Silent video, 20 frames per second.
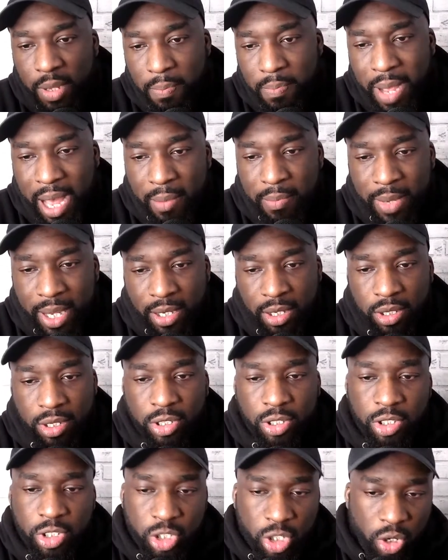Batman.
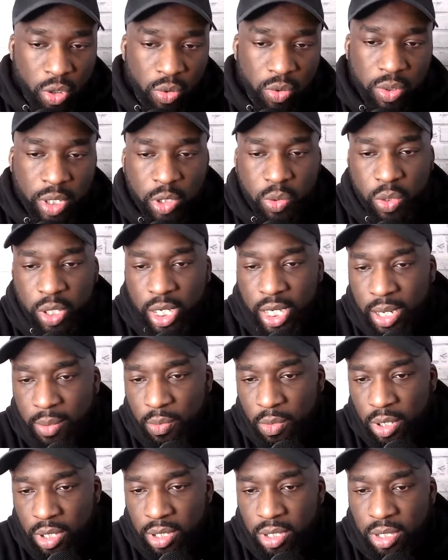So it's one of them
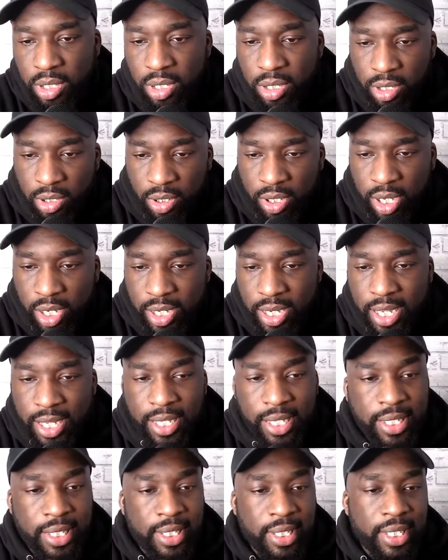ones, you know, like
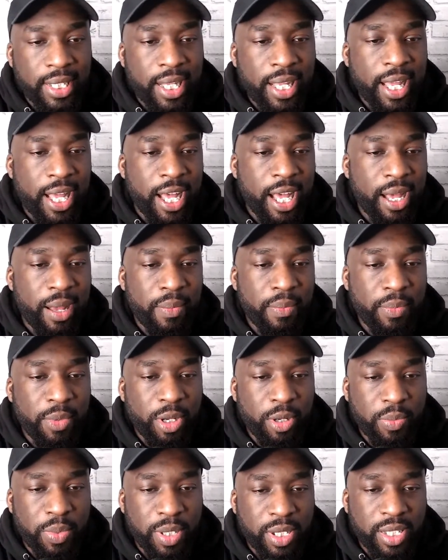
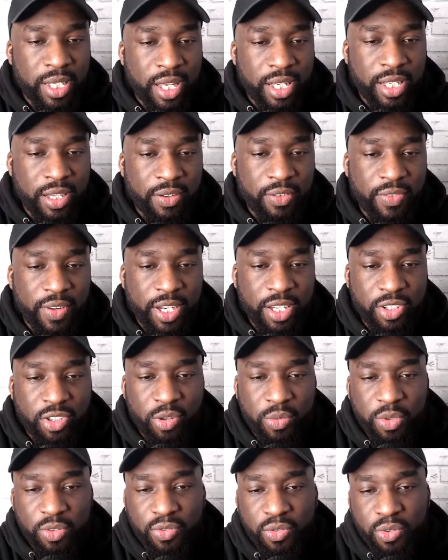that. Peace out, sorry. Thank you so
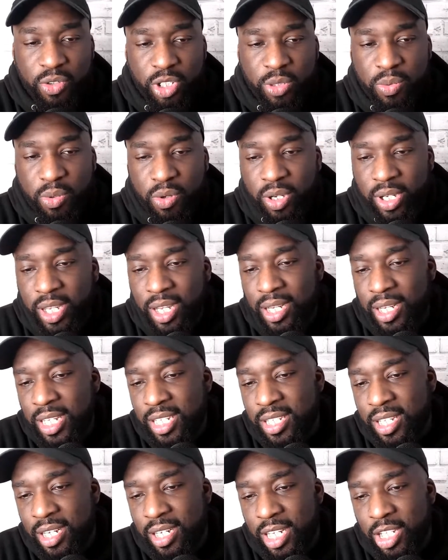much for the support again.
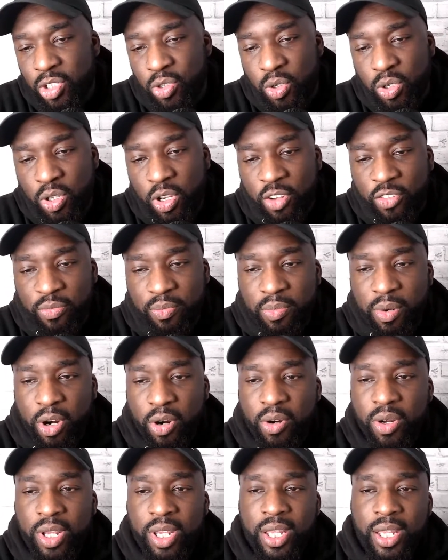Listen, it's all love,
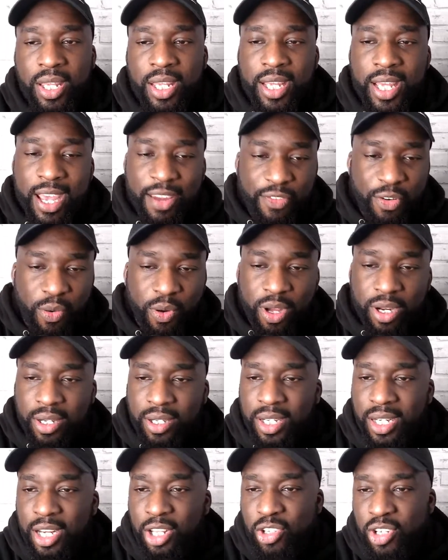bro. Everyone
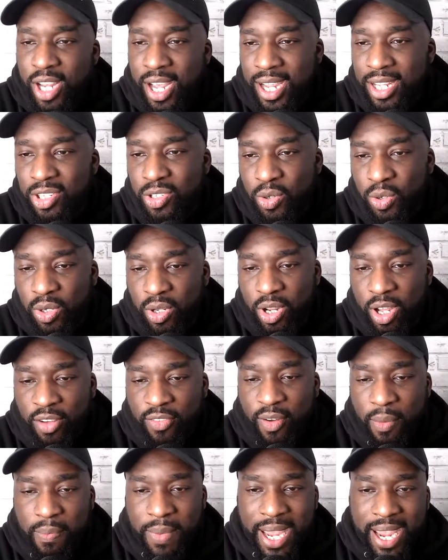in the chat, it's all love.
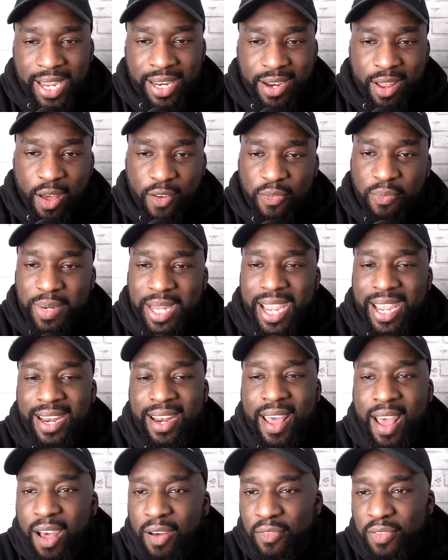I'm getting out
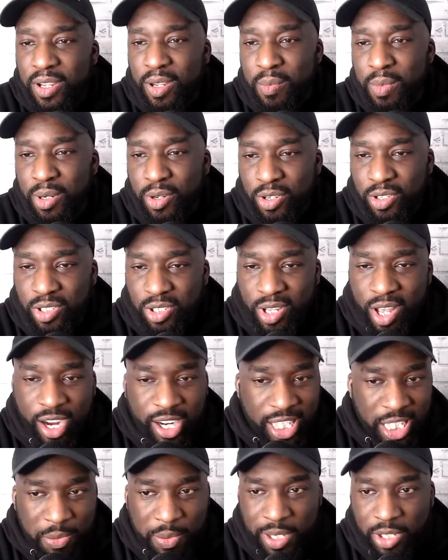of here because I
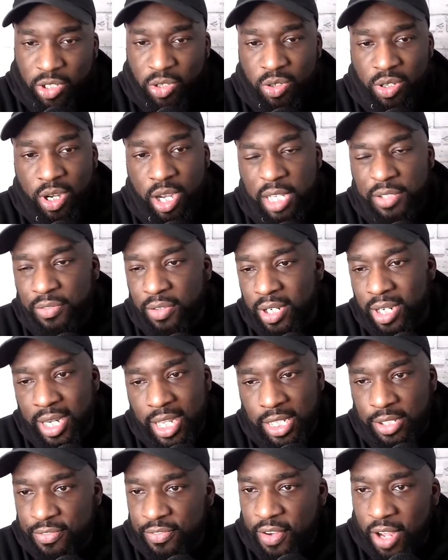could speak to you guys for the
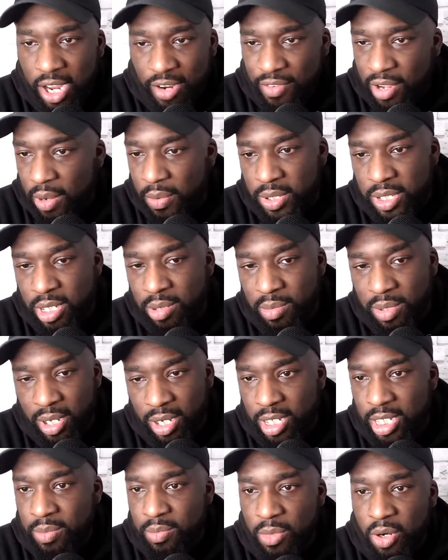next 5 hours, to be
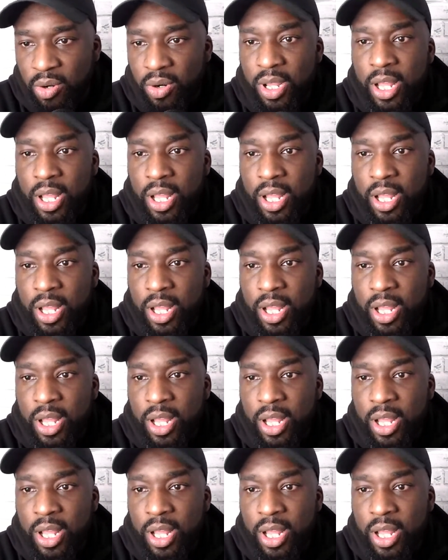honest, bro.